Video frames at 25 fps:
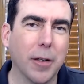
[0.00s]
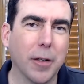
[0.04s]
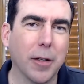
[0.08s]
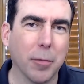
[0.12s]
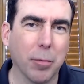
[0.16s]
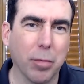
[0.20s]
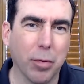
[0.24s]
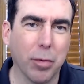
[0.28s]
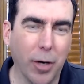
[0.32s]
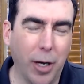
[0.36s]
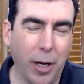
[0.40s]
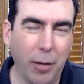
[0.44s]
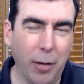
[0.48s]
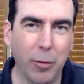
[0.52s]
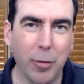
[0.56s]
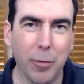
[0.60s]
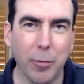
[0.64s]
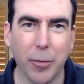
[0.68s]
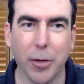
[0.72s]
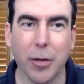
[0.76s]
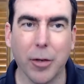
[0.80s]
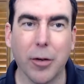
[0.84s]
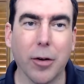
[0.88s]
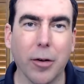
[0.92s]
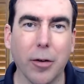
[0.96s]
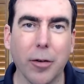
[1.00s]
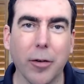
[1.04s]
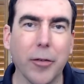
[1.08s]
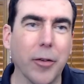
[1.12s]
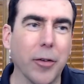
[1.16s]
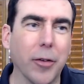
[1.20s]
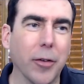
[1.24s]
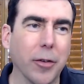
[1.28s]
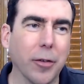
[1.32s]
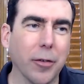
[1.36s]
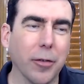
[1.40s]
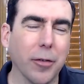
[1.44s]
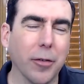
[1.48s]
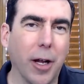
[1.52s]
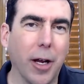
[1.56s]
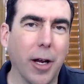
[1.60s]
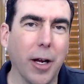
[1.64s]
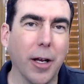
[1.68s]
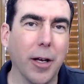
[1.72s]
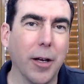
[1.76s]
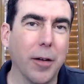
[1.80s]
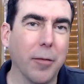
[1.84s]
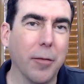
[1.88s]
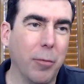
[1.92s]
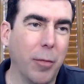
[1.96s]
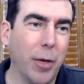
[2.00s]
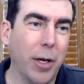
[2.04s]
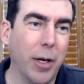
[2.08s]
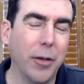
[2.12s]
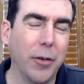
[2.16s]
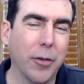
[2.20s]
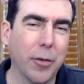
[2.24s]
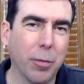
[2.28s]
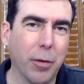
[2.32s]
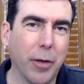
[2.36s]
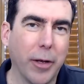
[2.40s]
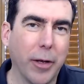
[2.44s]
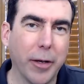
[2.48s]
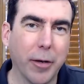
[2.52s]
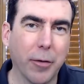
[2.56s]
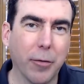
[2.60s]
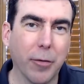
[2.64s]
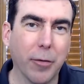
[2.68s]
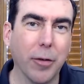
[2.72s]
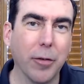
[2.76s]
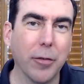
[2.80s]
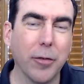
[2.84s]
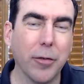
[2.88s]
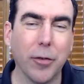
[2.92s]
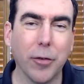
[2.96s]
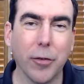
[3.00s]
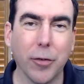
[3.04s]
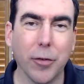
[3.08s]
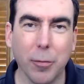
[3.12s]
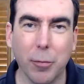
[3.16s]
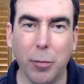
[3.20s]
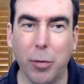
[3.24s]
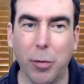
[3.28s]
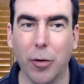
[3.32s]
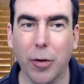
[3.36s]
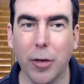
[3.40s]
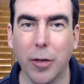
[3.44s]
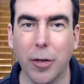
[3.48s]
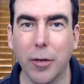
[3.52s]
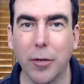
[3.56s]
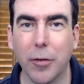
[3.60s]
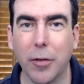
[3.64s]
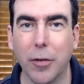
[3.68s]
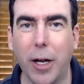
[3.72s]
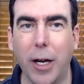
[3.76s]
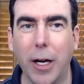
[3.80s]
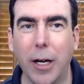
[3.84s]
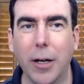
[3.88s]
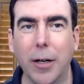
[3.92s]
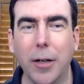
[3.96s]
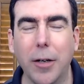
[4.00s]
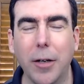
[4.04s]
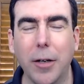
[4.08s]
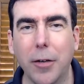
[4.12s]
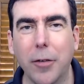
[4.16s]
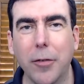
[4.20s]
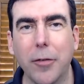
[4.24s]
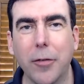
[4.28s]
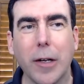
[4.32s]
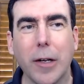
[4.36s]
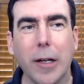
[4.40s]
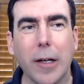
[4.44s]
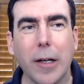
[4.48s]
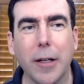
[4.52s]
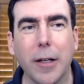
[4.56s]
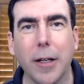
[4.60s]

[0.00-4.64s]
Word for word: The problem occurs is there's not enough money supply growth to support those higher yields.